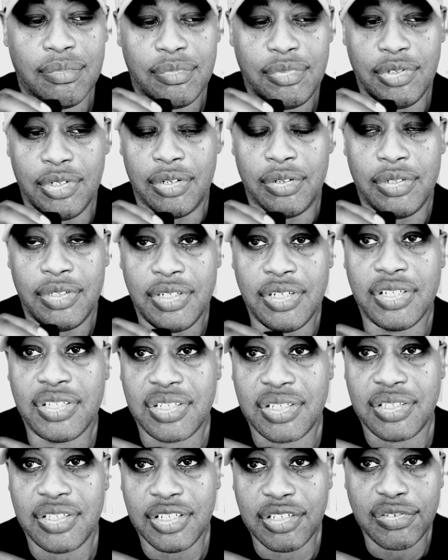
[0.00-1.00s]
you know, and
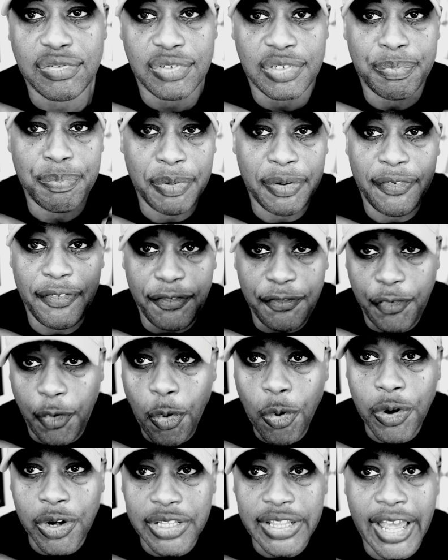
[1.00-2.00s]
this this was
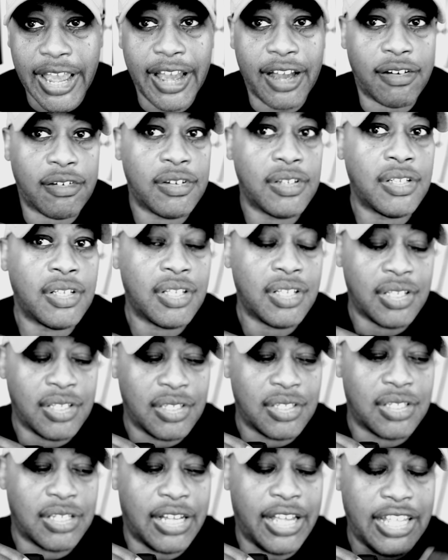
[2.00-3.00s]
before now,
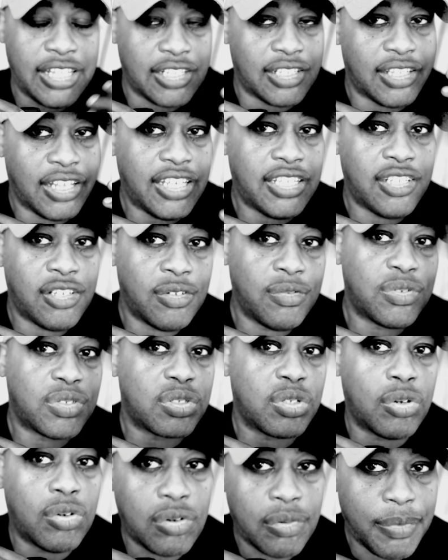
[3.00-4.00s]
I had a lady who
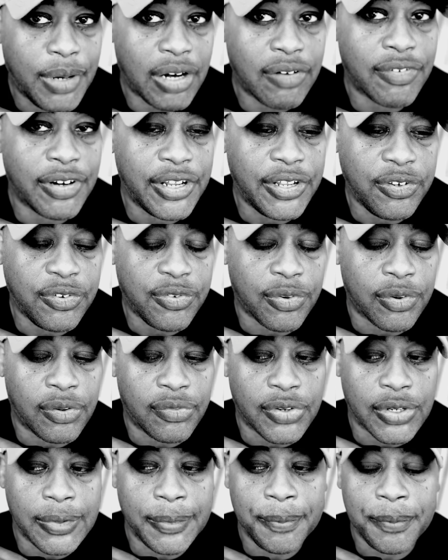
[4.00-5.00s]
stole my Range
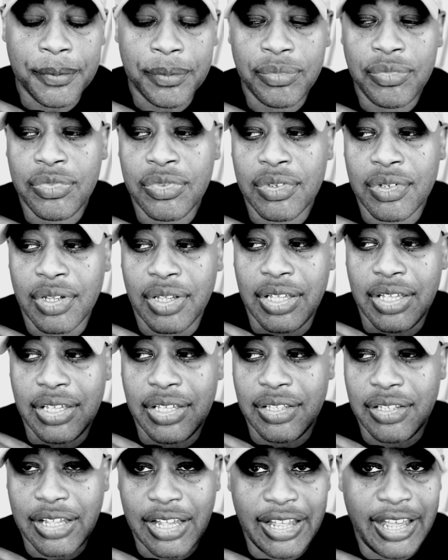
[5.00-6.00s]
Rover,
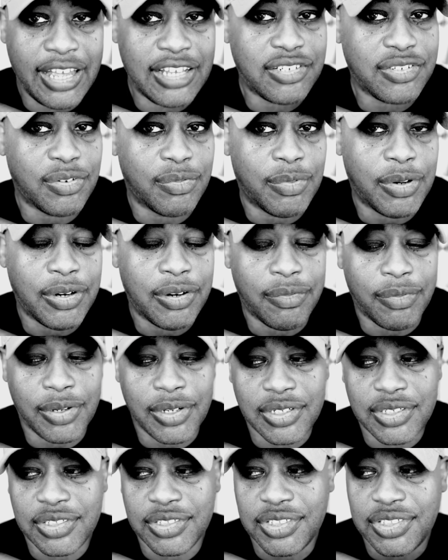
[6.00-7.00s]
and I asked her where it
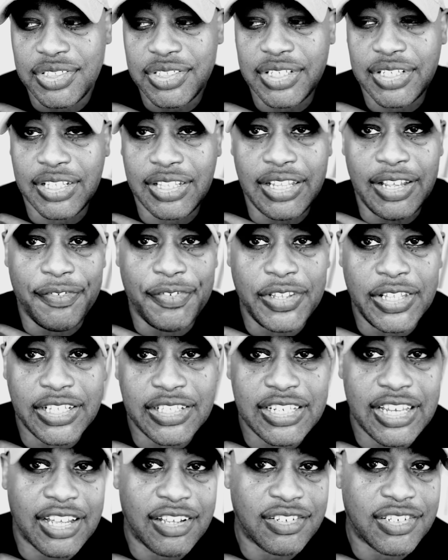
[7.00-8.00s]
was, and she said I left it
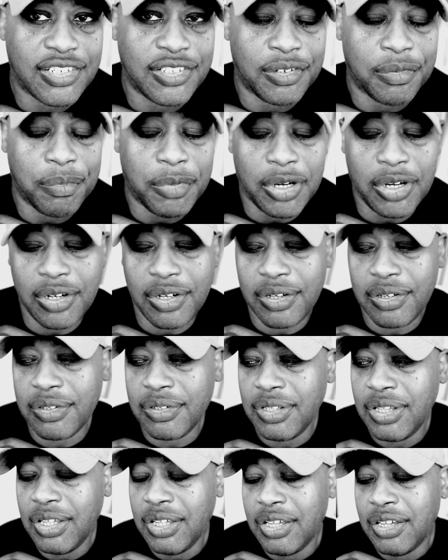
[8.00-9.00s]
at Town Center
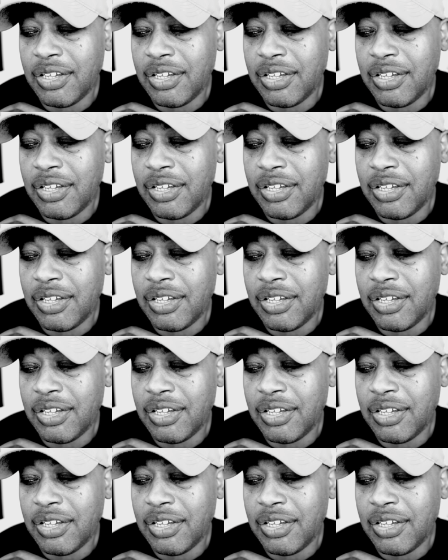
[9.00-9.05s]
Mall.